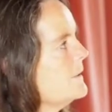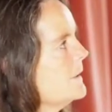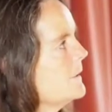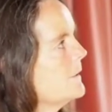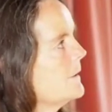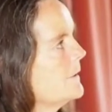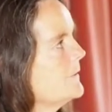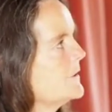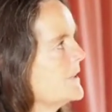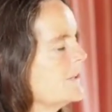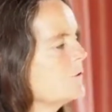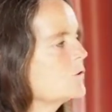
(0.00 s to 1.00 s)
the
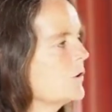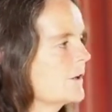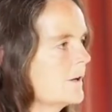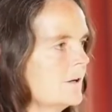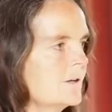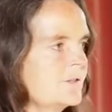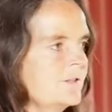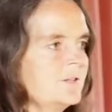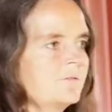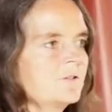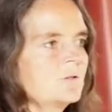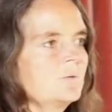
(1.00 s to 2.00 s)
tantric arts, the
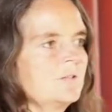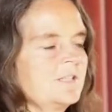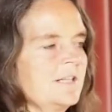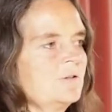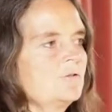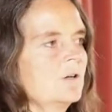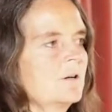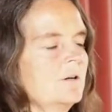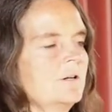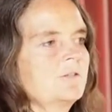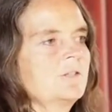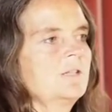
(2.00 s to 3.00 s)
difference with the tantric
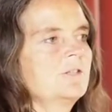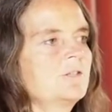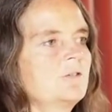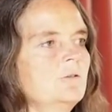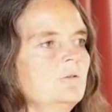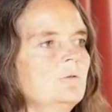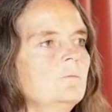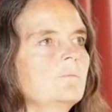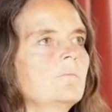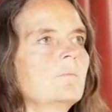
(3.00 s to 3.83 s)
arts is to